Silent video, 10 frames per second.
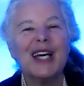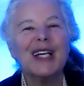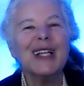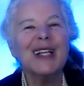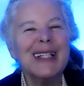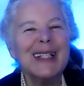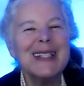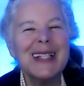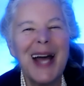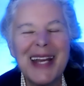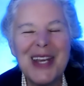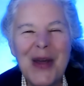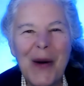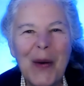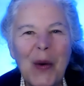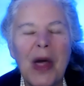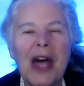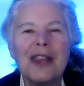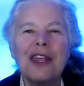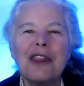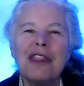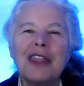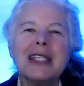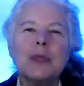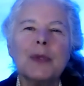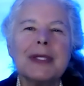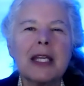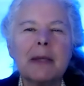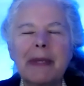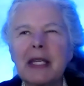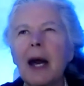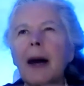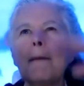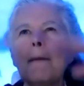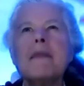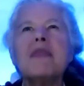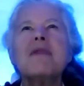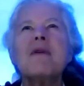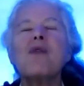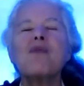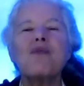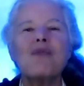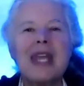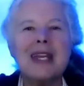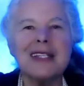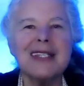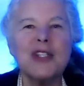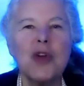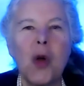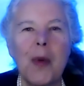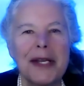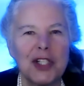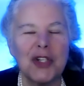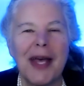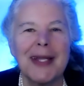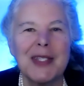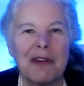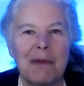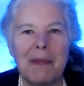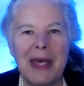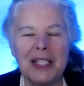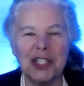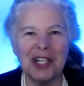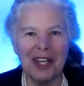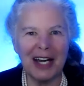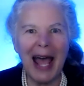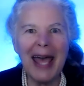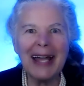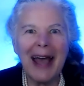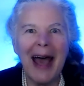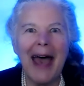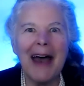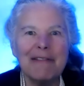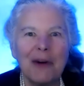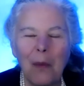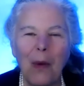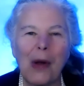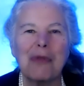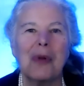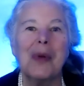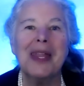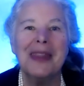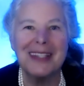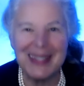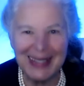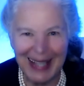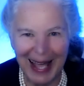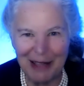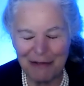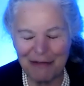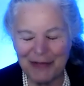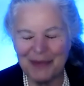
Little did I know that this was going to become the greatest doorway to transformation that I had ever walked through in this life.